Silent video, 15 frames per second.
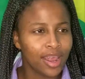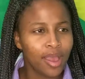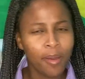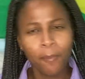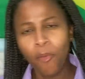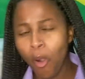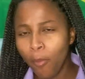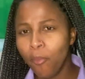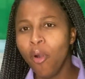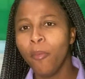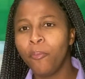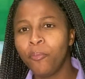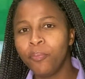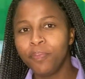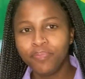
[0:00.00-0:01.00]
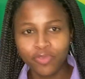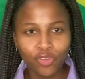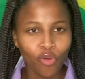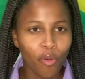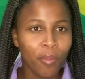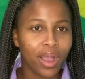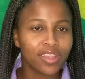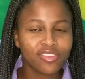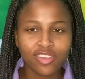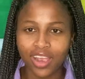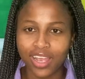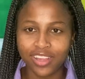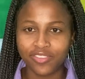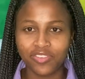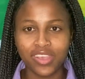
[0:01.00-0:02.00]
Boop, boop. 2 bucks
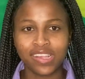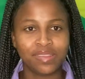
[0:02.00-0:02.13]
cross face.